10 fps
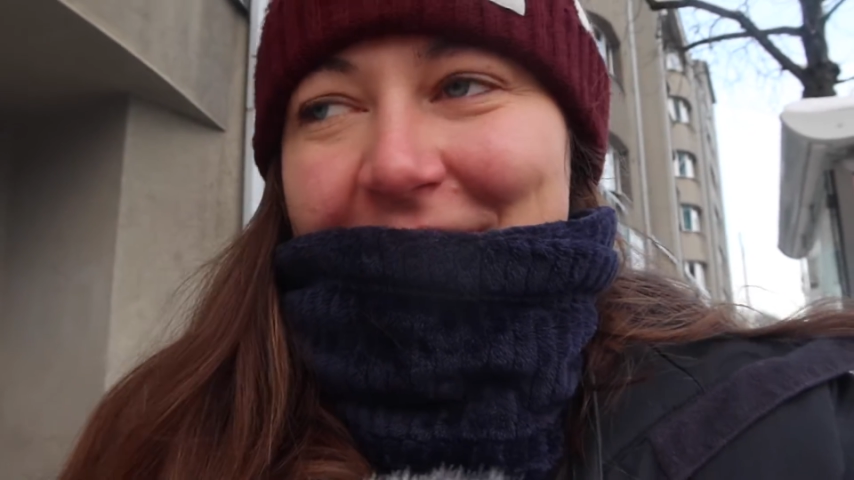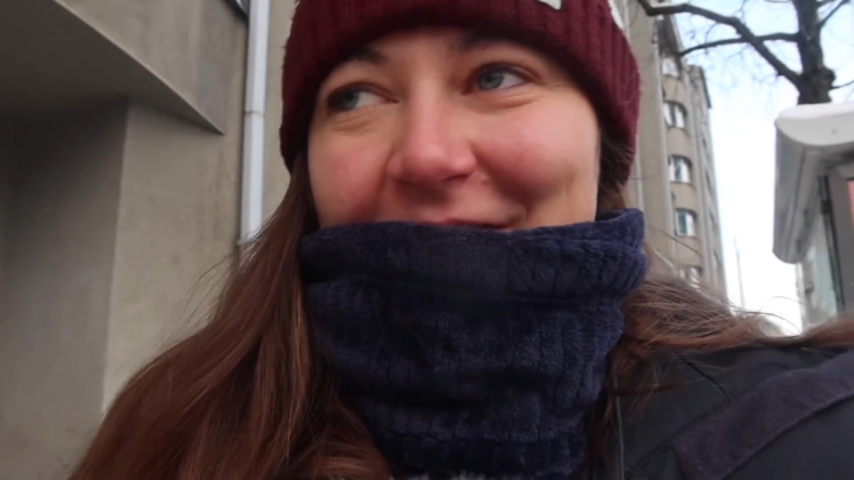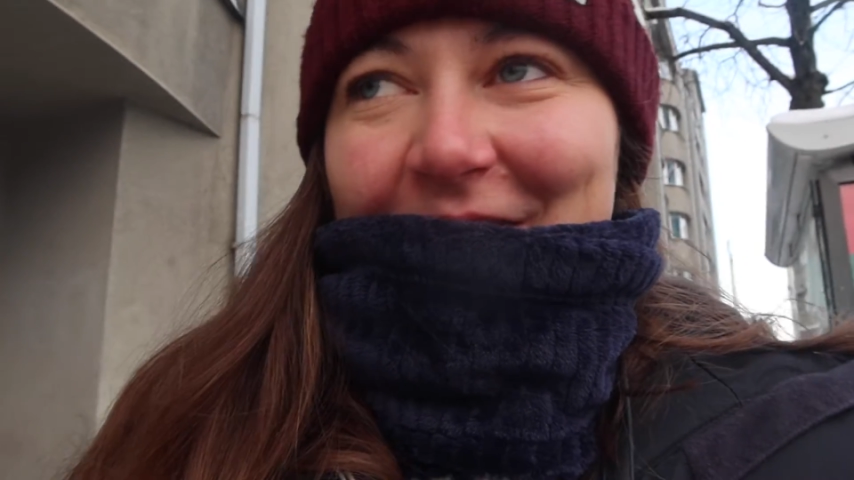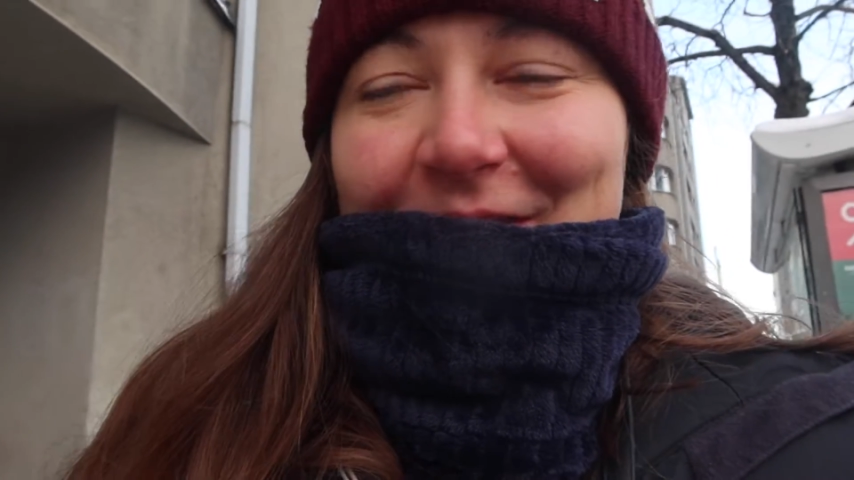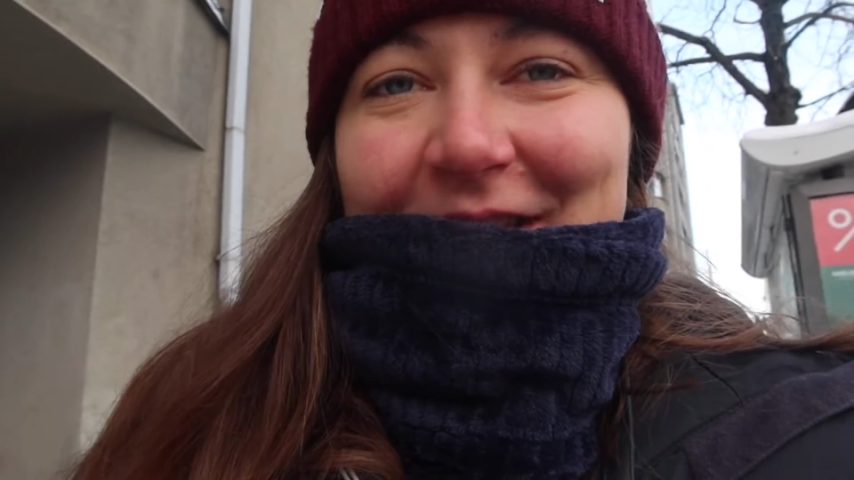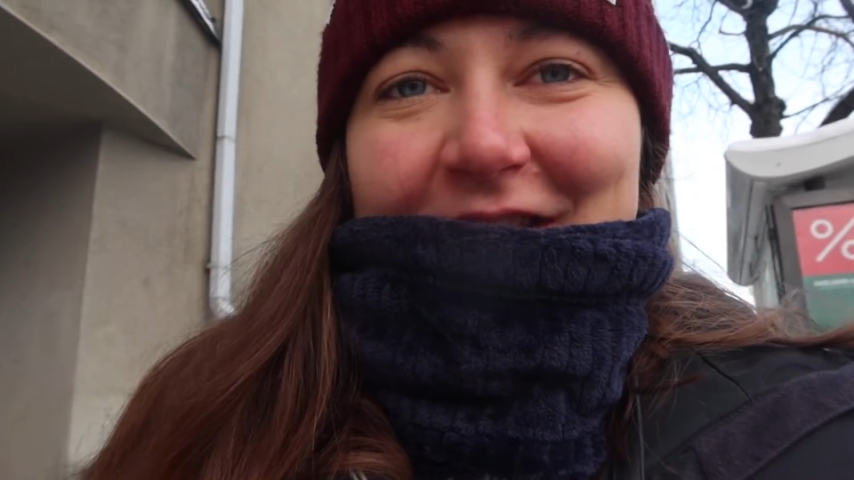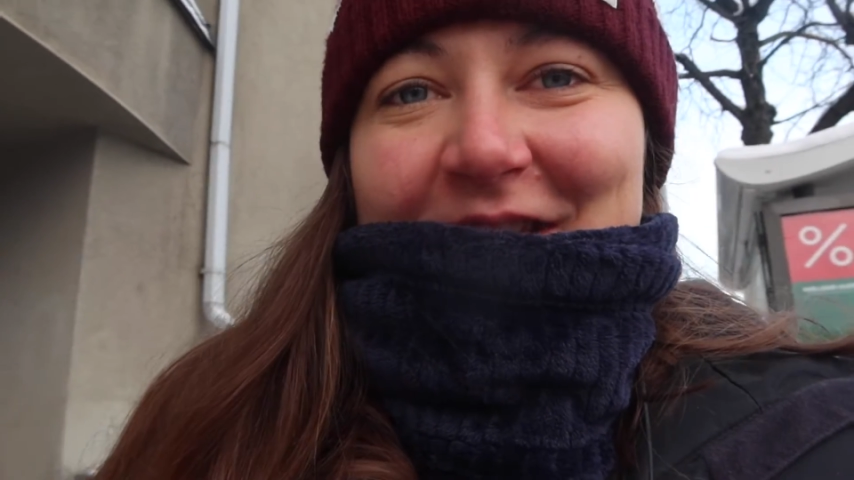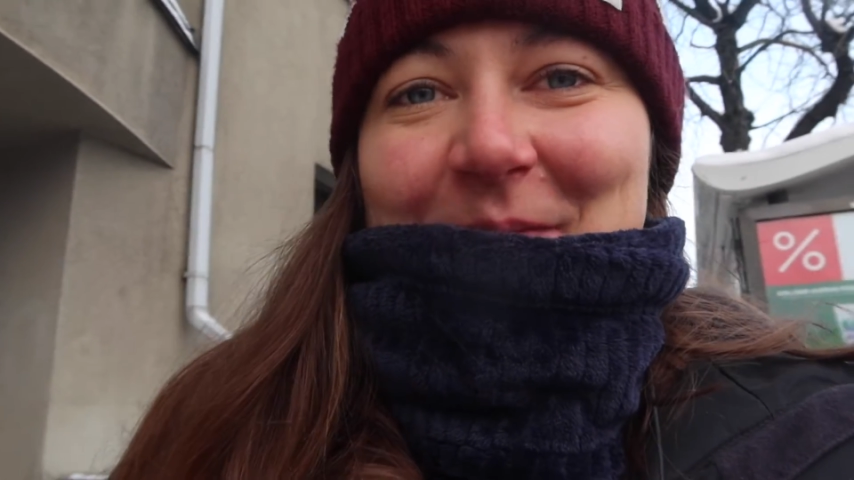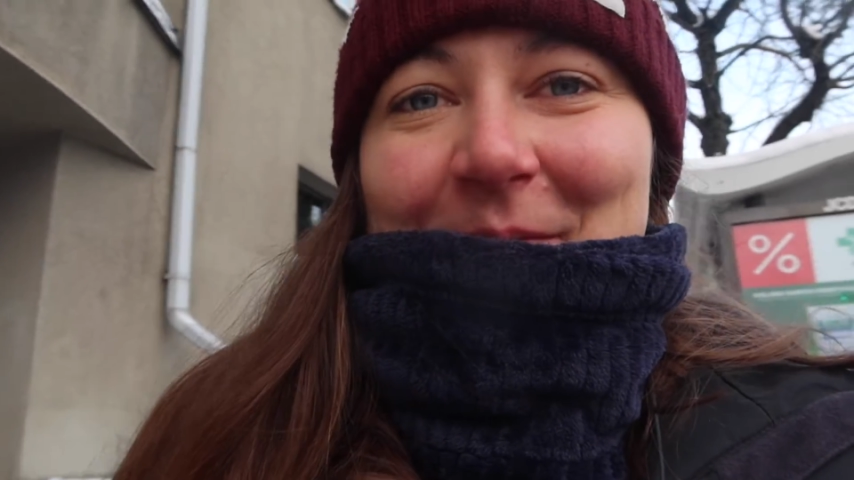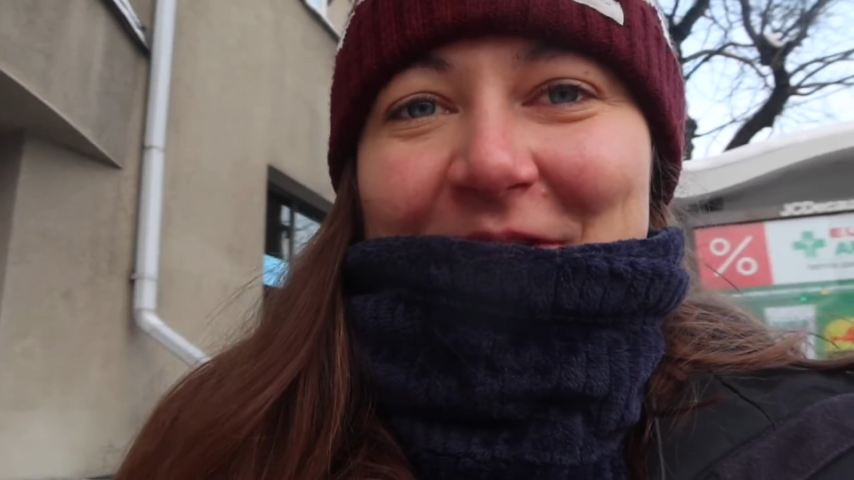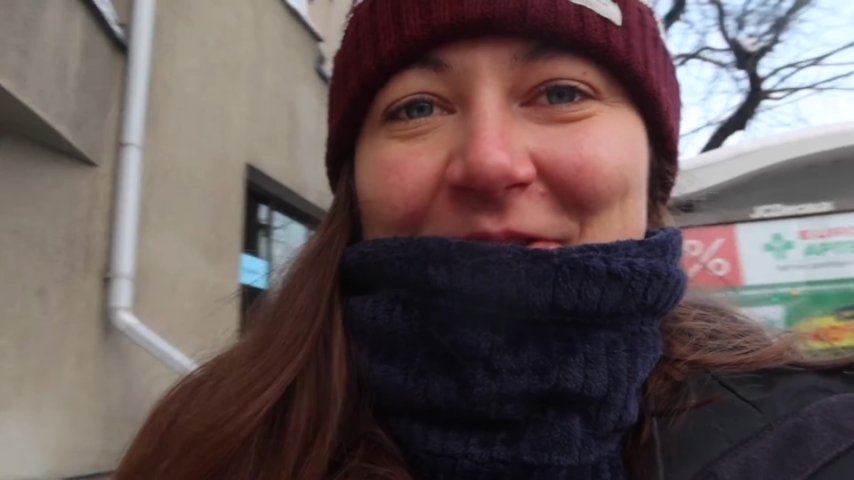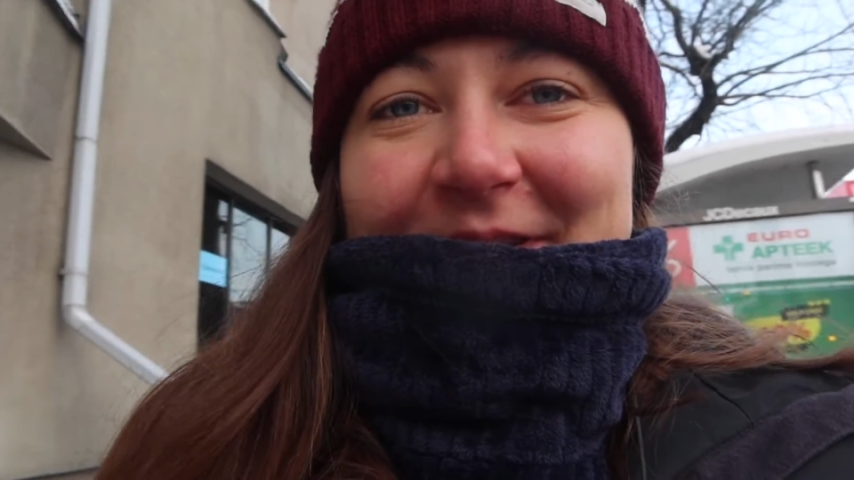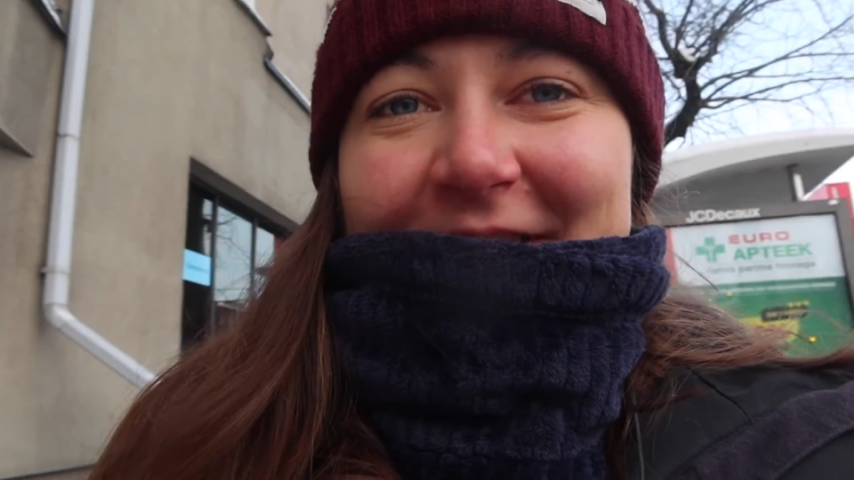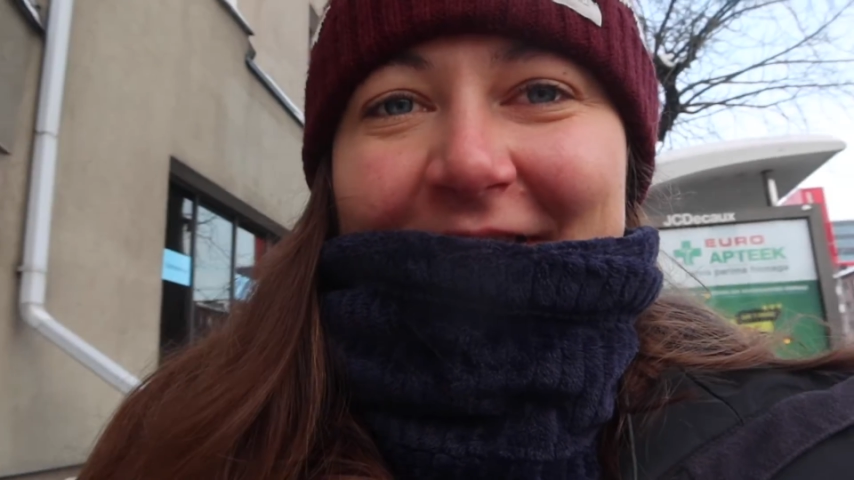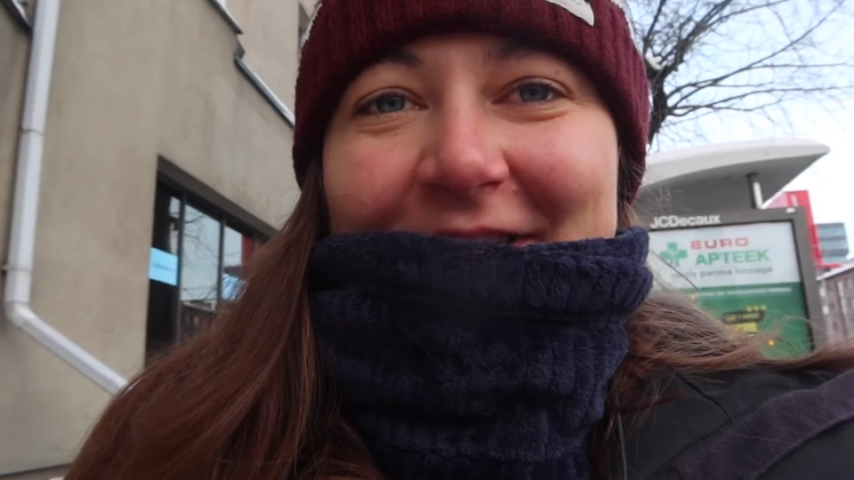so this might be interesting.